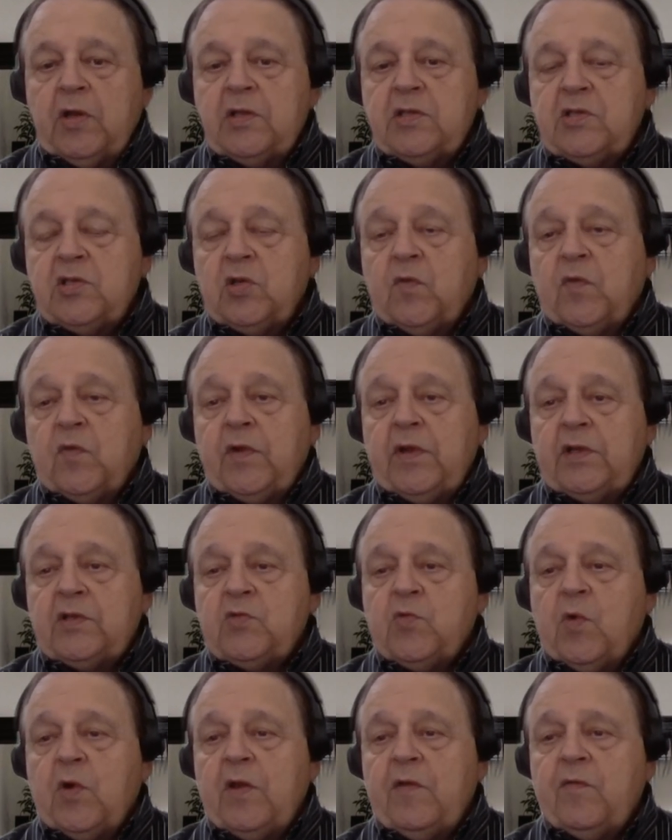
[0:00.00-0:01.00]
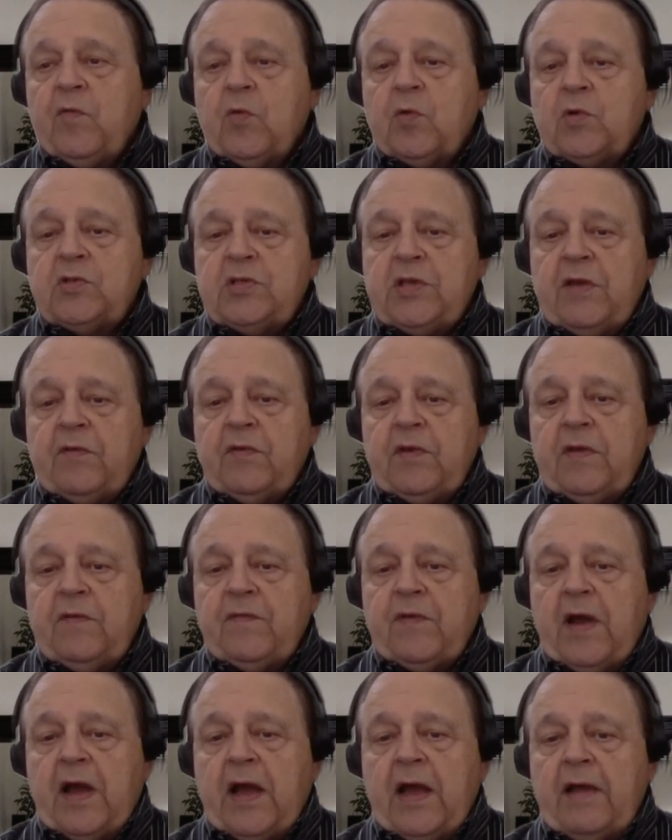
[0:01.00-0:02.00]
And silver hit
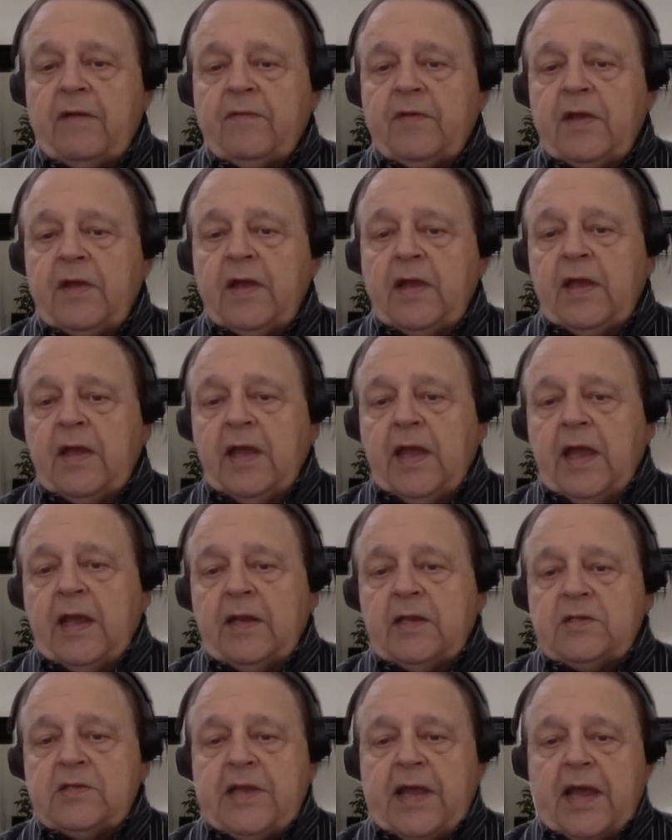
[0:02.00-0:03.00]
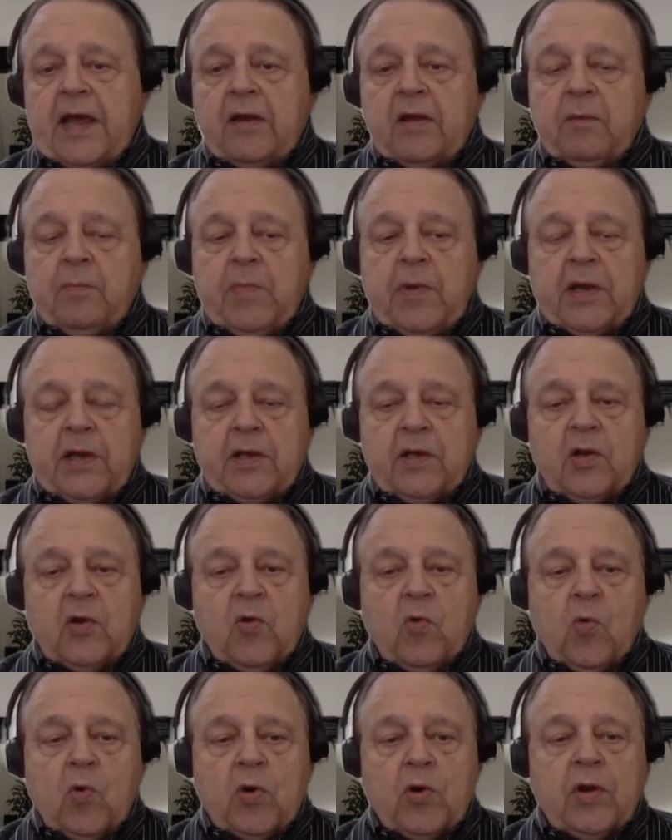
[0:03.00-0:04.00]
24.75 and is down a buck and a
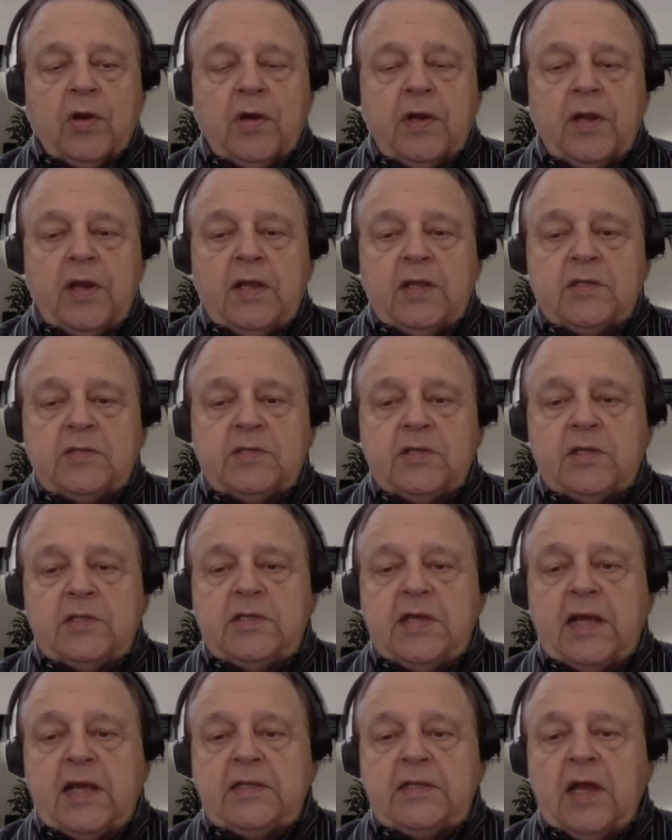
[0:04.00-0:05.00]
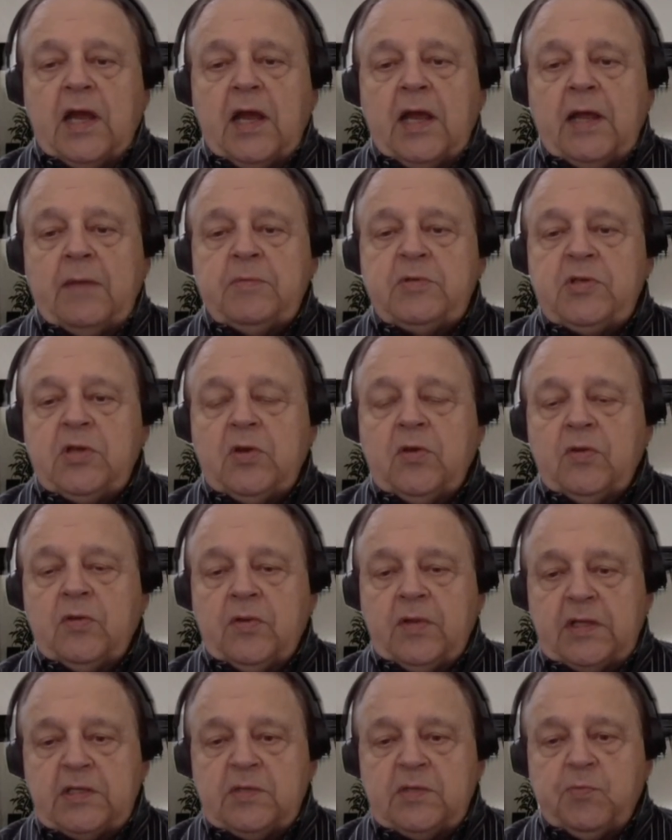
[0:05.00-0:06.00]
quarter since that time. So
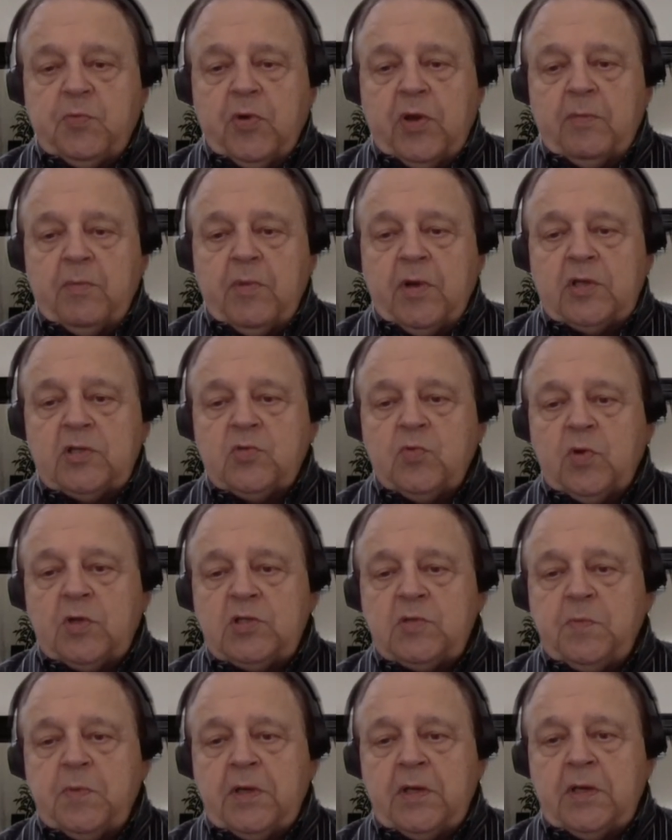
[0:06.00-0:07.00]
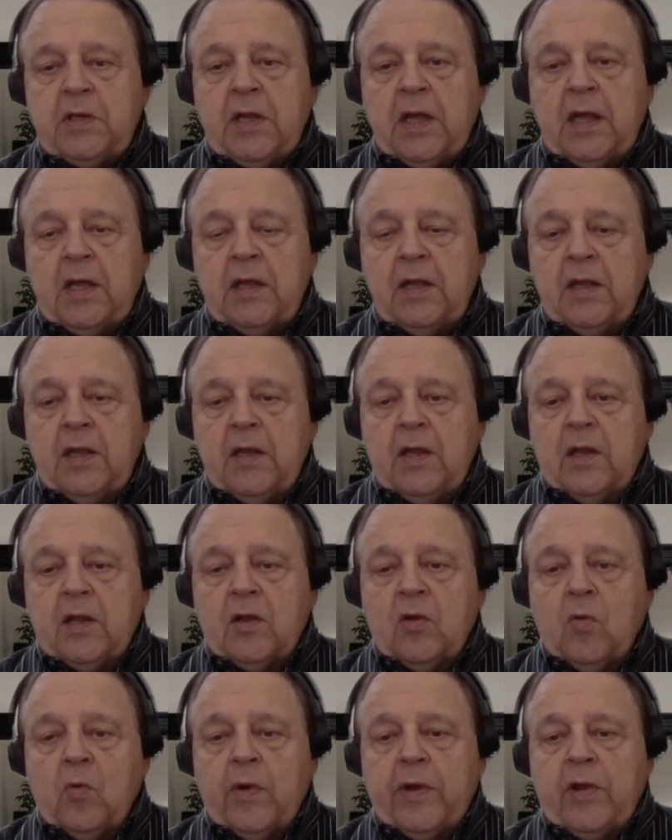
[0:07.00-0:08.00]
that's pretty much what's been uh,
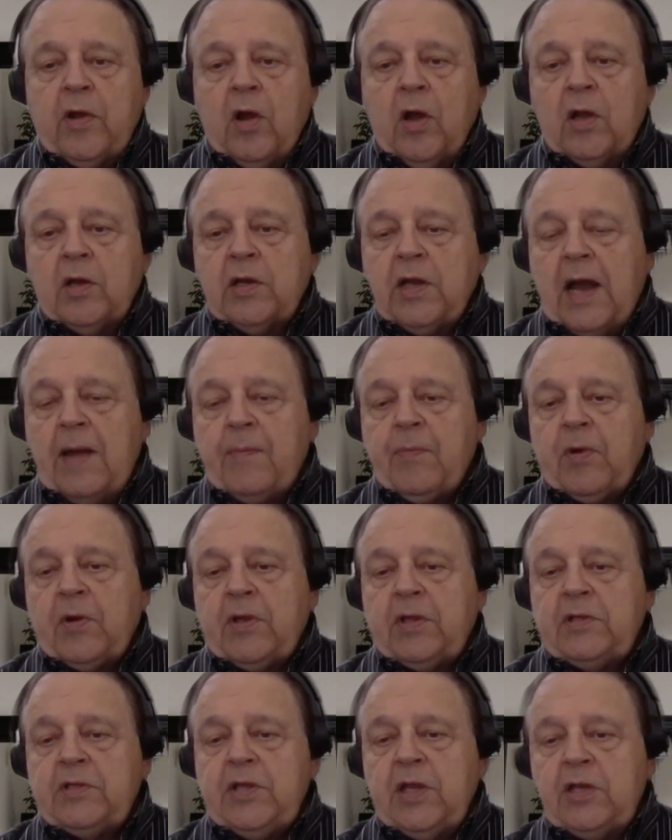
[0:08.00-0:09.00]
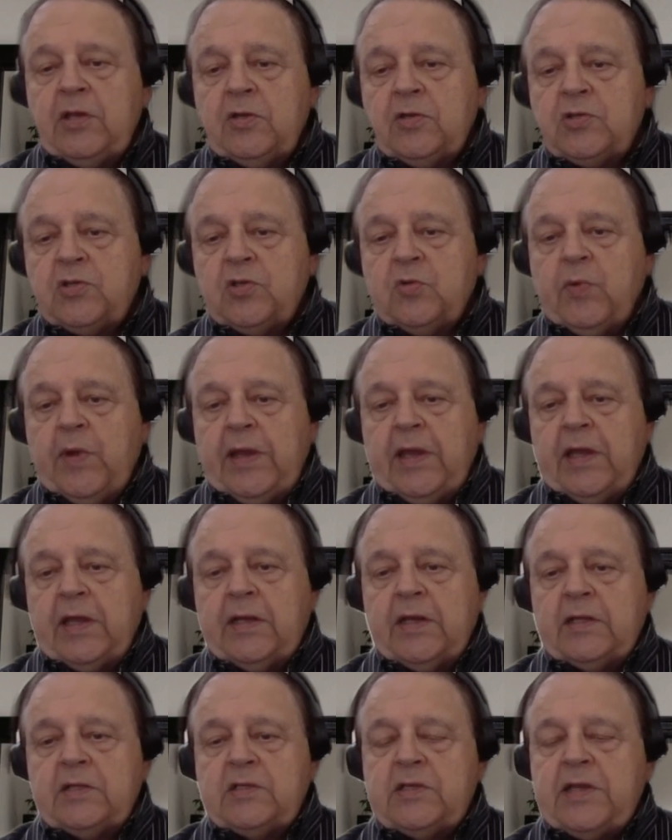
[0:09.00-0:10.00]
going on. Copper continues to
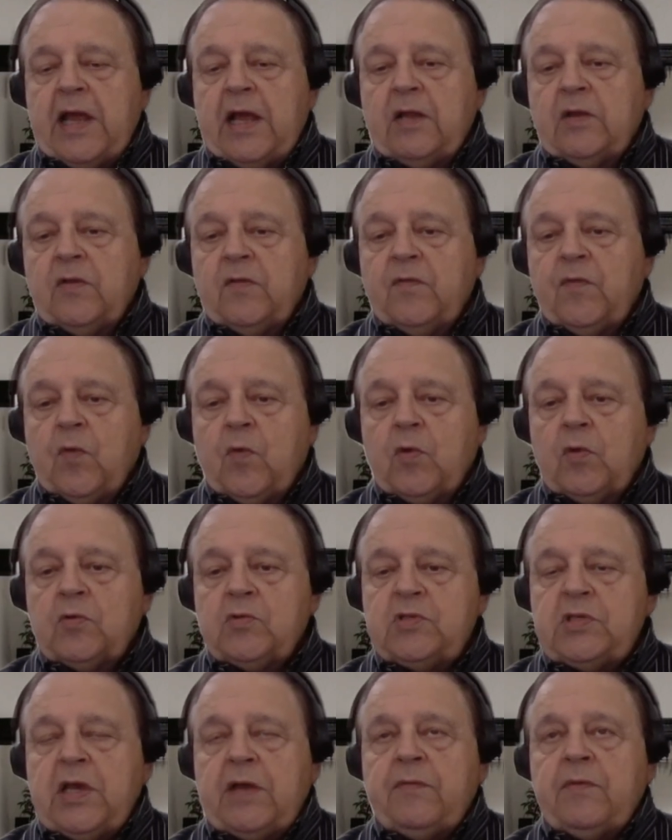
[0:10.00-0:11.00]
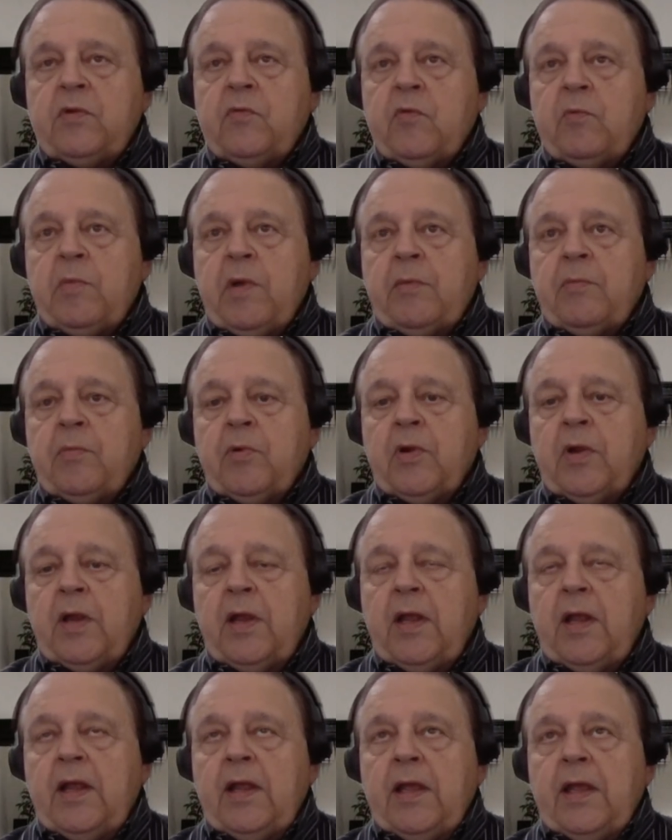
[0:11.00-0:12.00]
weaken. It's down to 407. You remember
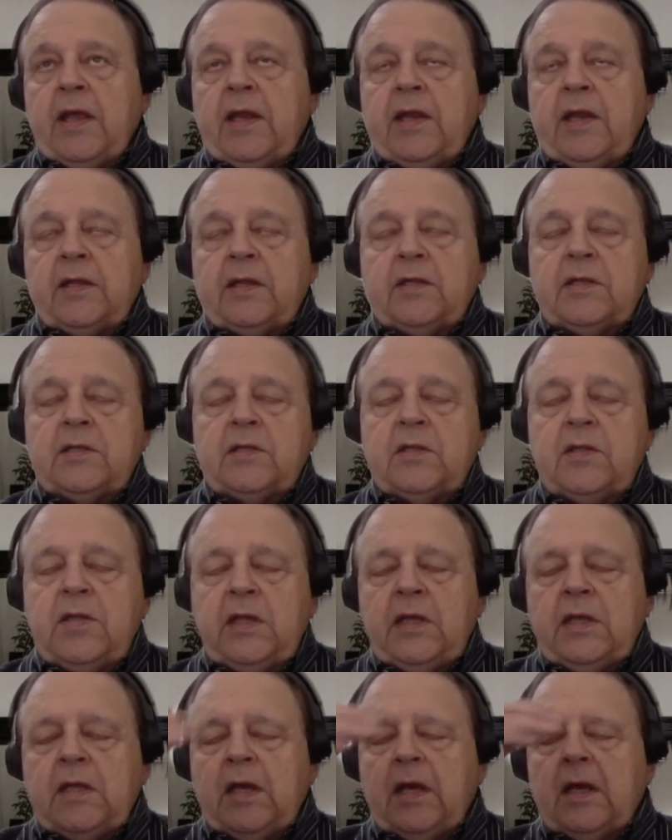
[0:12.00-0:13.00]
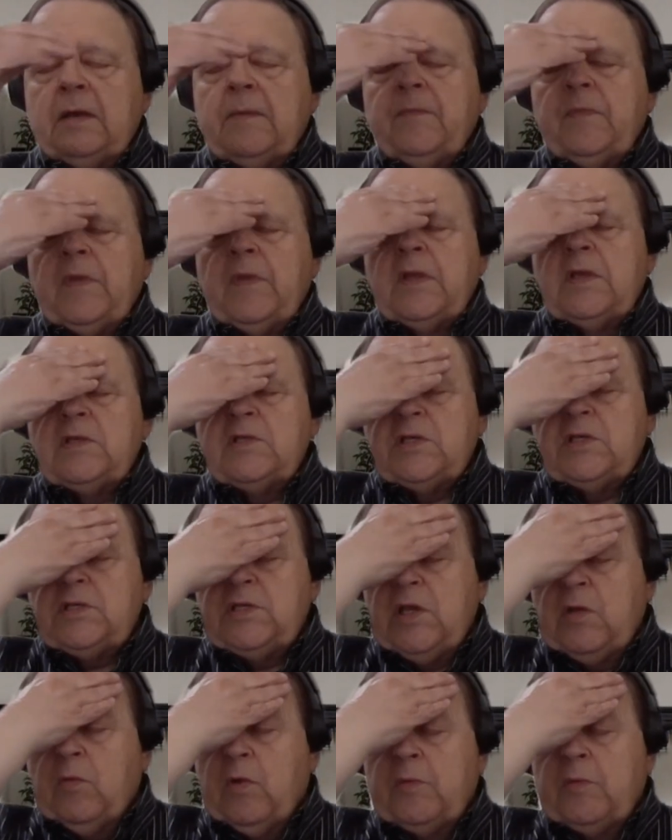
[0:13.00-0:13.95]
it hit the, the uh, 61%